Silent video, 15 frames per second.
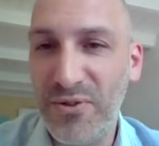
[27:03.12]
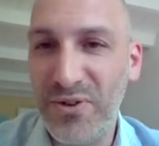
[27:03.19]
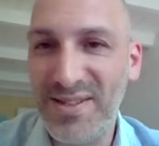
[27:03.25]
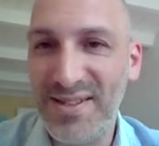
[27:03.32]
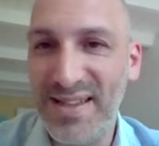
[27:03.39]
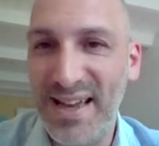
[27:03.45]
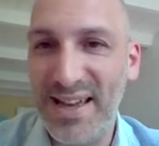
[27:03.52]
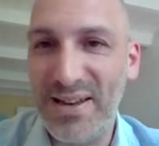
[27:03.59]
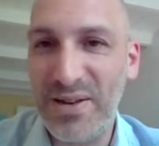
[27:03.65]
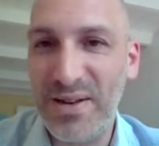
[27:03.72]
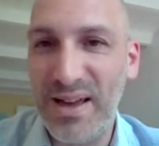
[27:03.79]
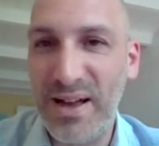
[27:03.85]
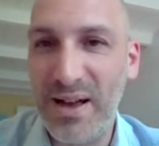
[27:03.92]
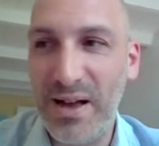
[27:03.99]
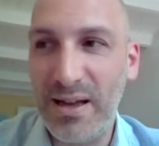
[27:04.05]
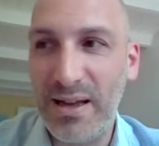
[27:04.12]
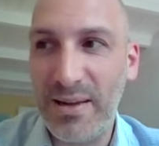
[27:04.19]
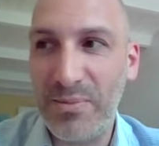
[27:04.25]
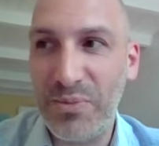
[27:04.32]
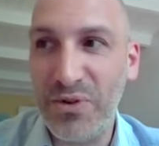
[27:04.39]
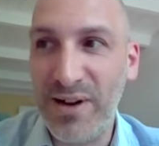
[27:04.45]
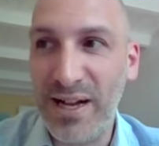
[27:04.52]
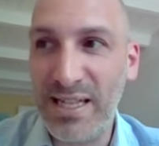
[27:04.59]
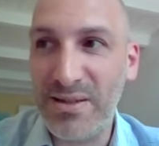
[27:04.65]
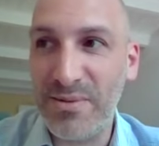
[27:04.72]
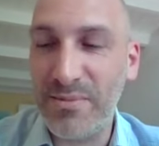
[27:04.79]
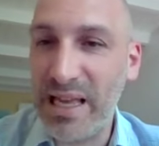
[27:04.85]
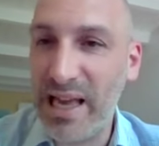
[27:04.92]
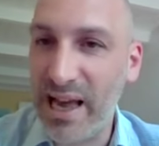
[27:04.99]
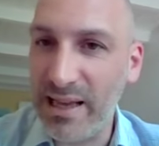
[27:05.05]
course, and provide
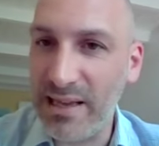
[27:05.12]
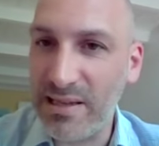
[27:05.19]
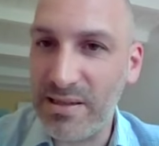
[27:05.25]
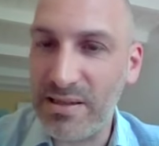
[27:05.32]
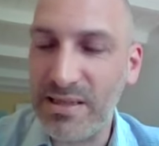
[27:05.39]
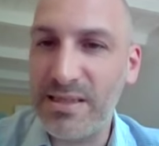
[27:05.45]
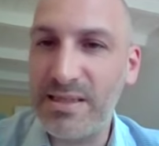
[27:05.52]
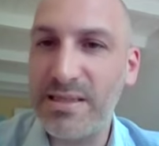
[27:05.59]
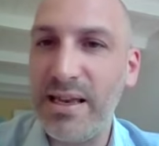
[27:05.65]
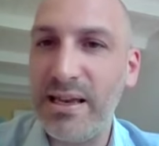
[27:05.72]
some guidance